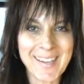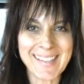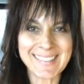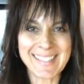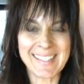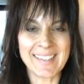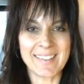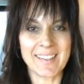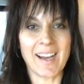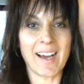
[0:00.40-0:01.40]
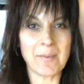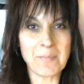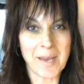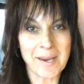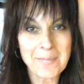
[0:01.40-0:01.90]
Elda here. I
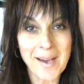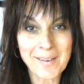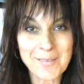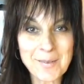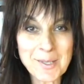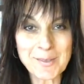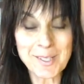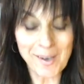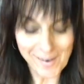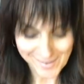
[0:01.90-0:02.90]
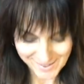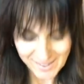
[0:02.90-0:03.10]
made it back from Utah,